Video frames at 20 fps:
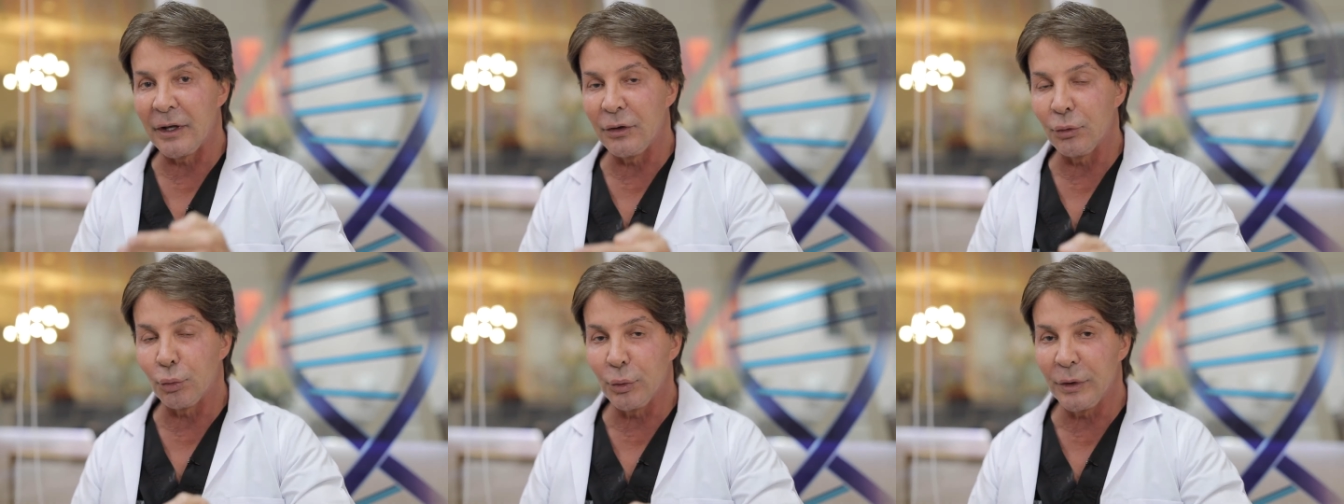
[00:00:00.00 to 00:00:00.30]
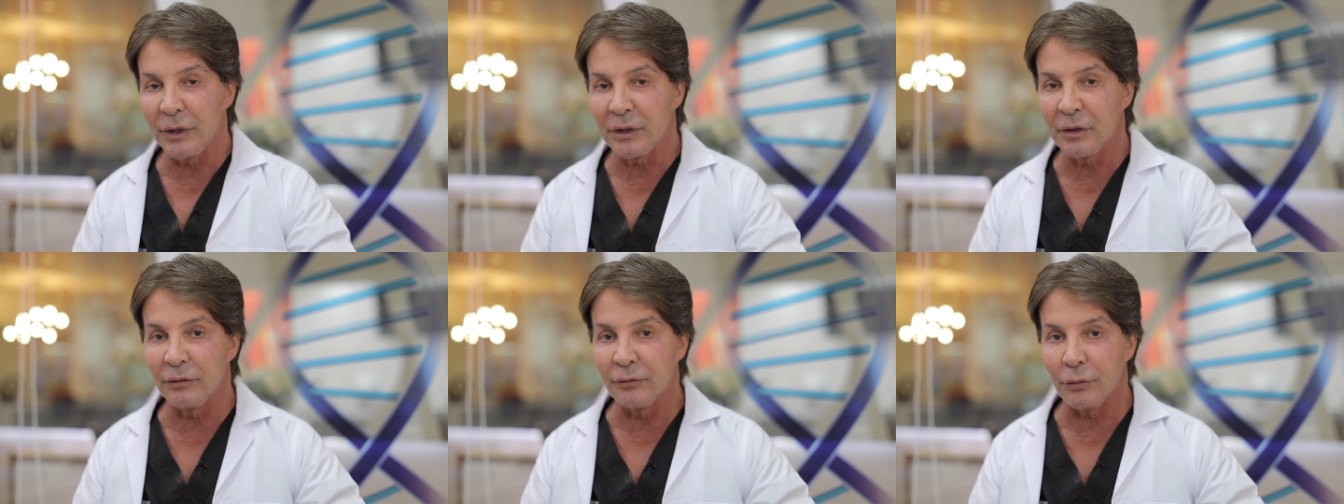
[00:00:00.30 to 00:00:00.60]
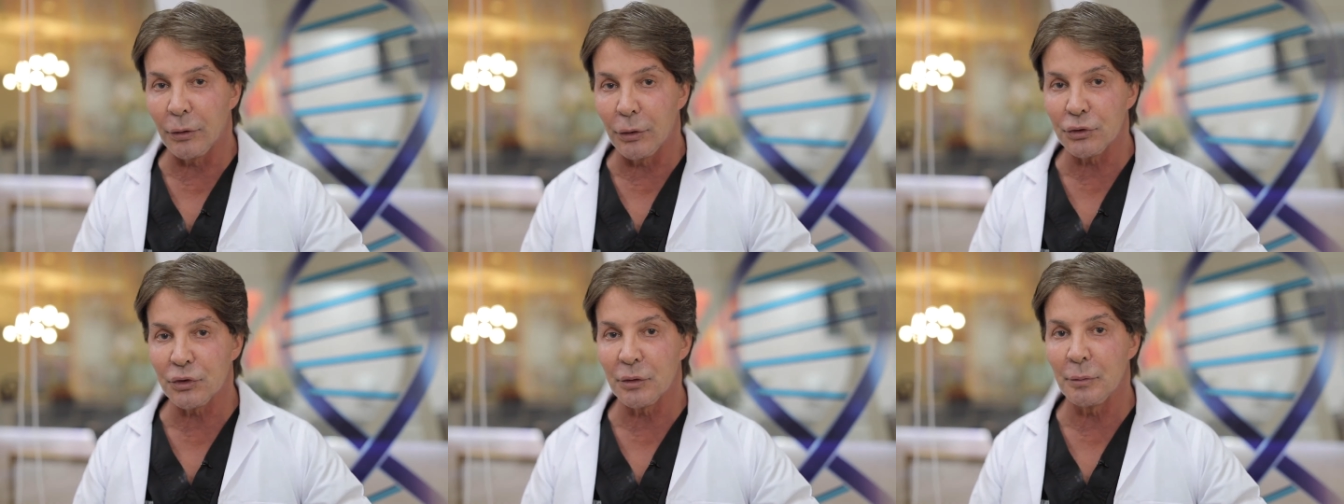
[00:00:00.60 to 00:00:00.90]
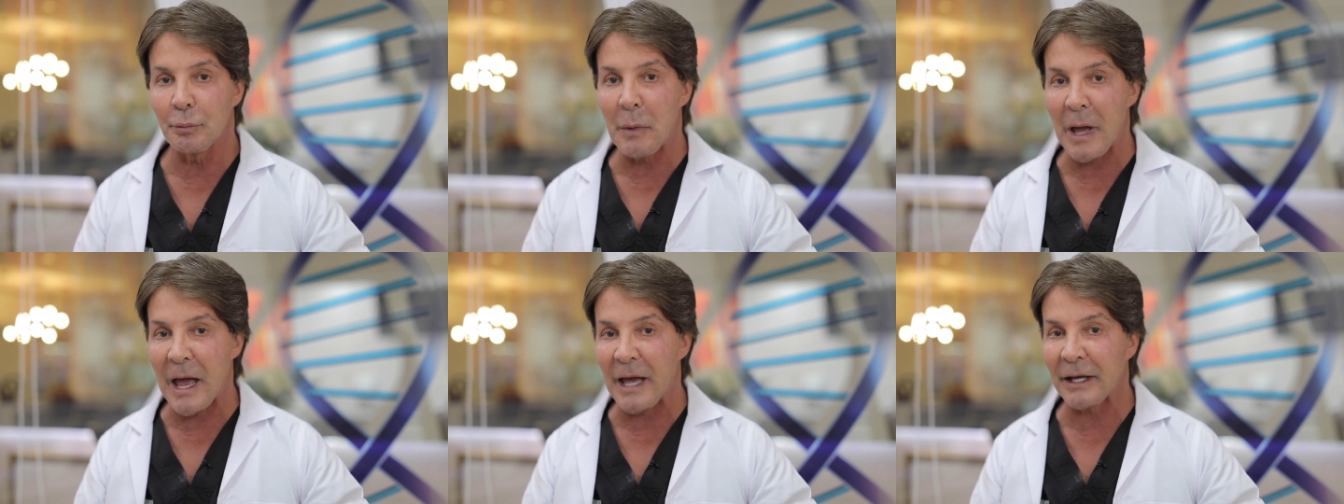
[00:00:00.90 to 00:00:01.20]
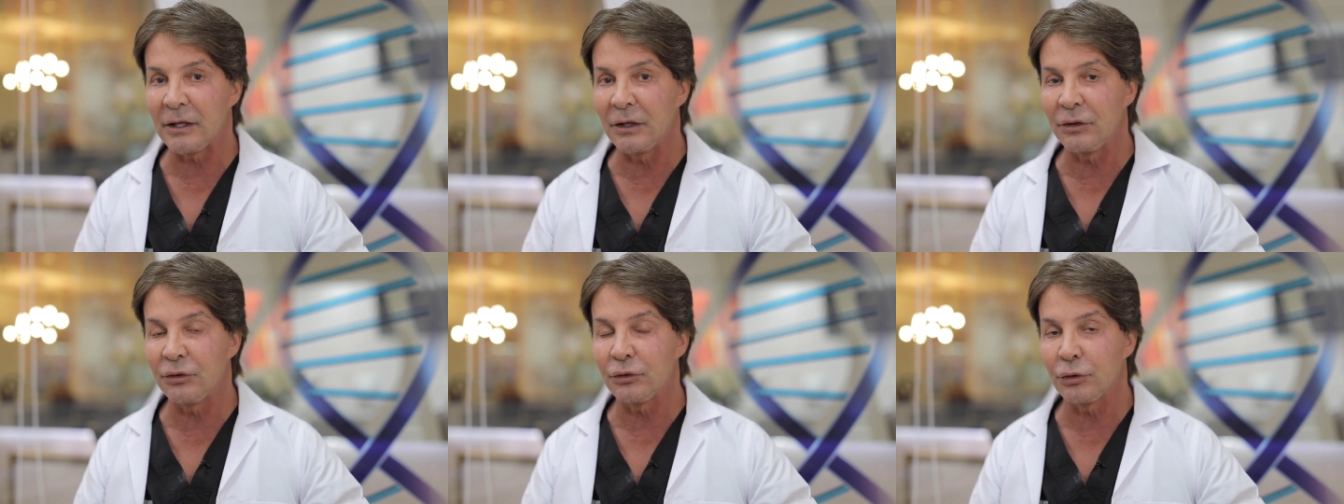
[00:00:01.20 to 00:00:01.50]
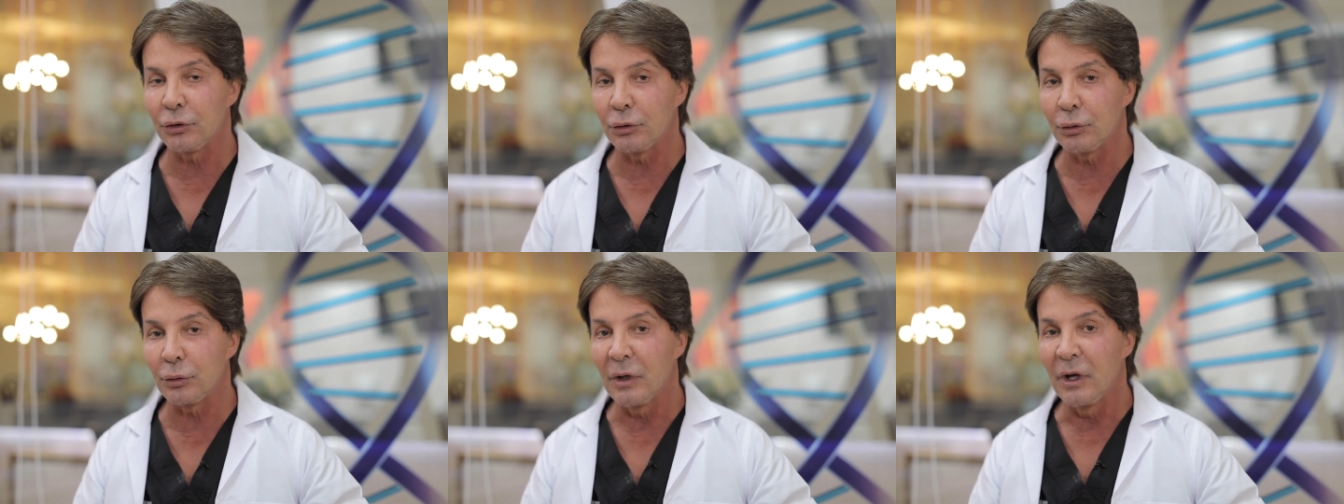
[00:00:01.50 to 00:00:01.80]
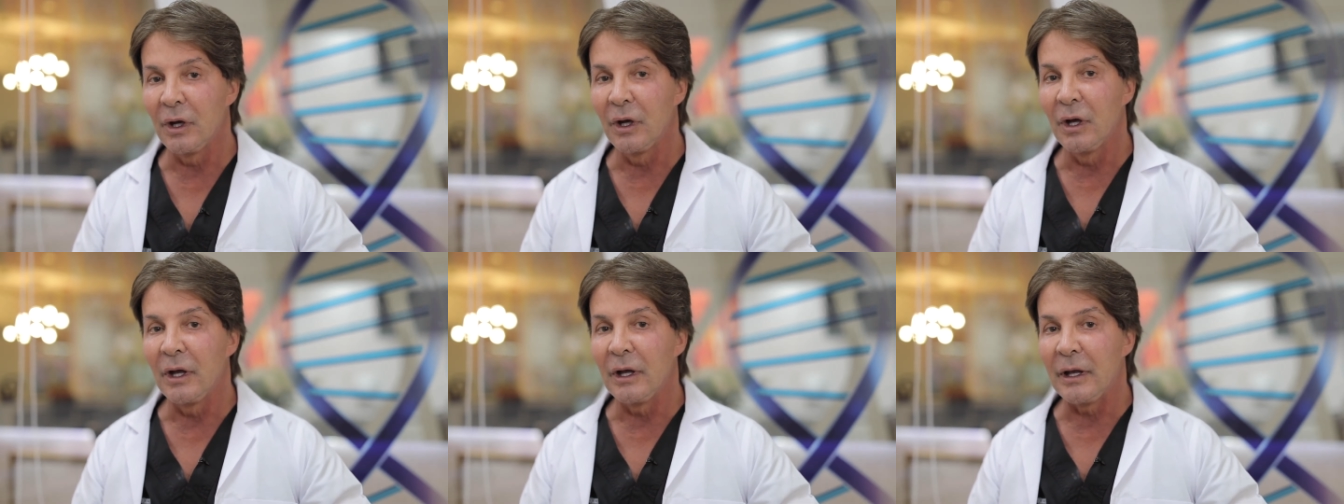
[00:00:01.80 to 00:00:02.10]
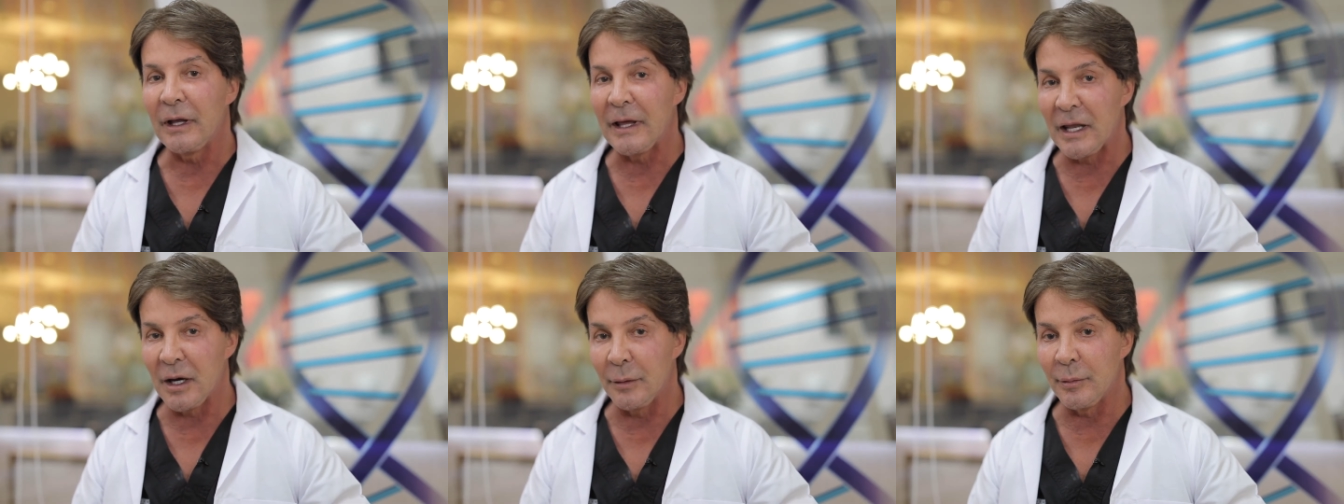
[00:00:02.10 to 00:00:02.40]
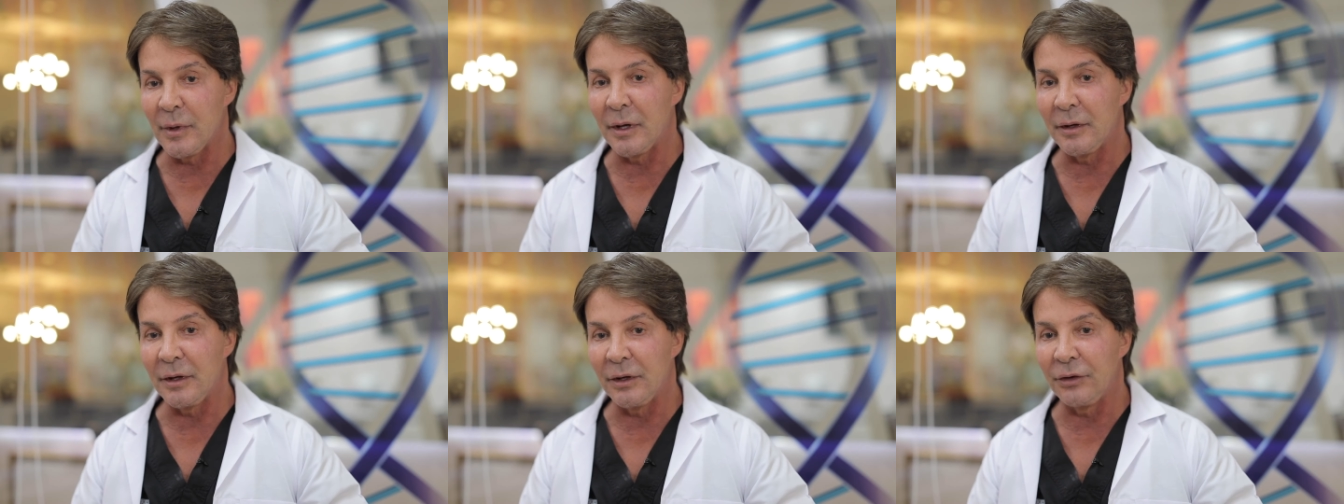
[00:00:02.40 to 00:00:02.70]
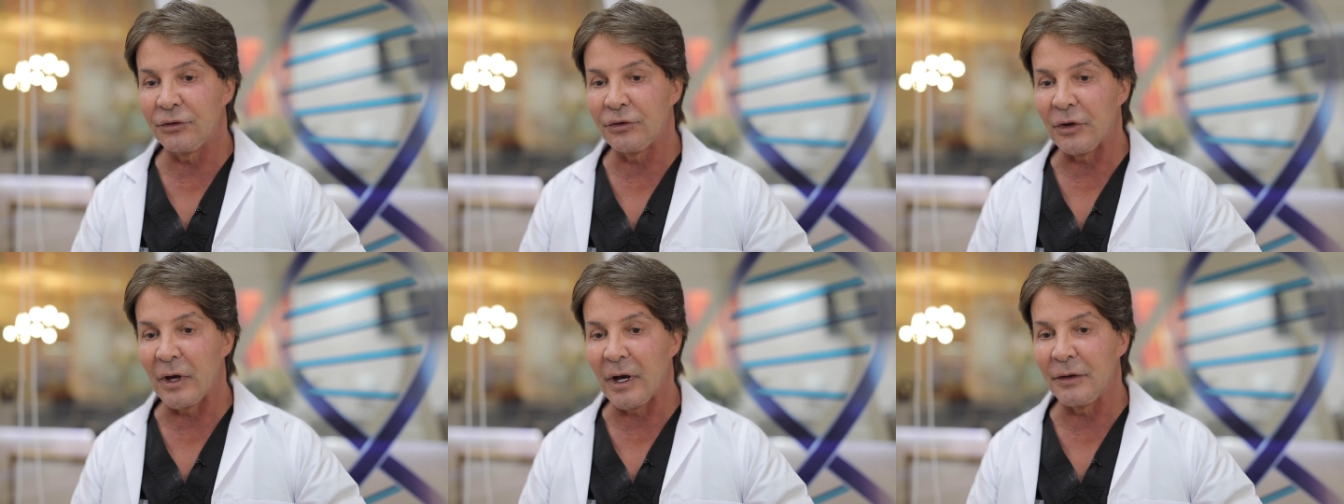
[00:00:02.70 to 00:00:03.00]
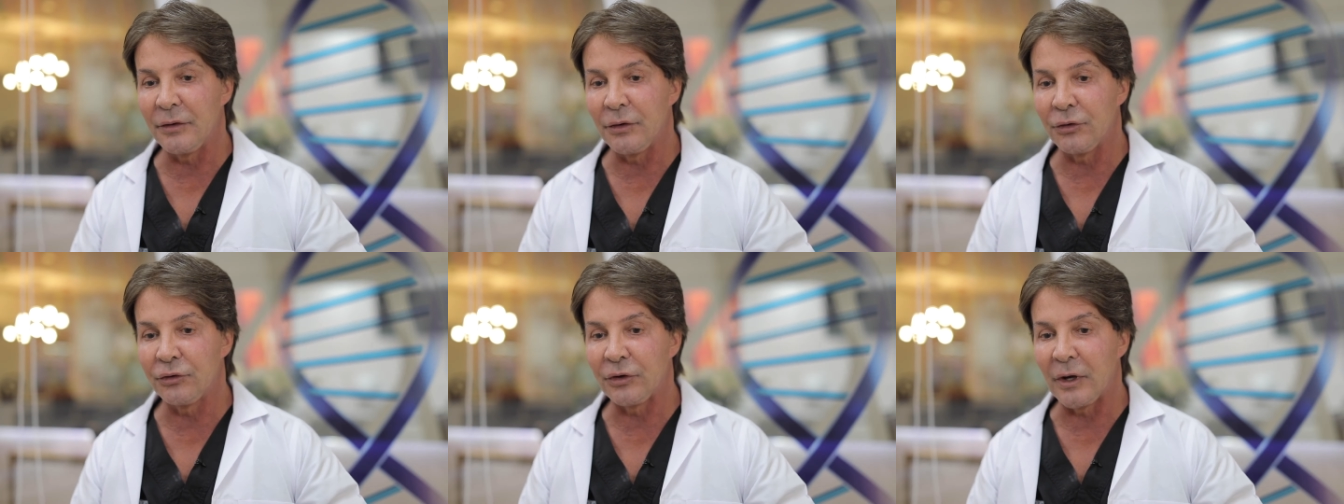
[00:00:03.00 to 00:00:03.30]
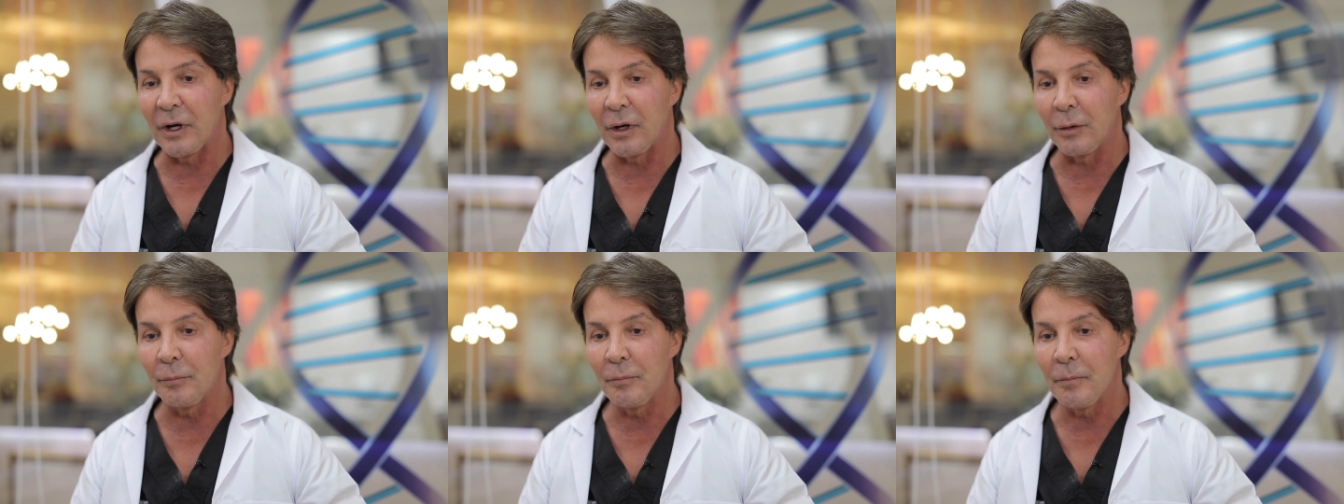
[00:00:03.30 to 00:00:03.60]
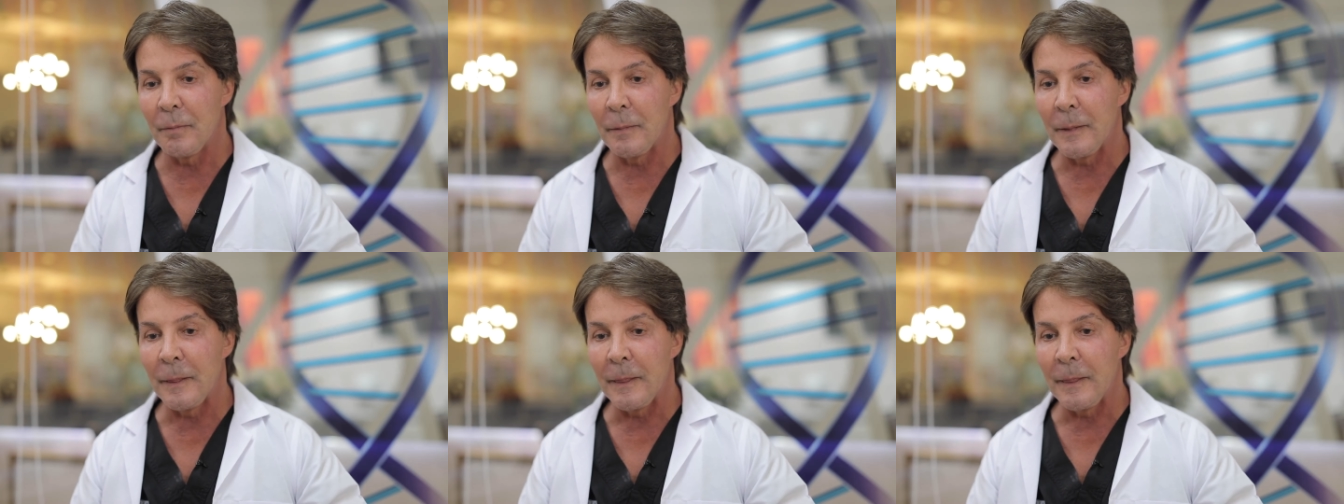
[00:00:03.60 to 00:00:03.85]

and a reconversion back into NMN inside the cell.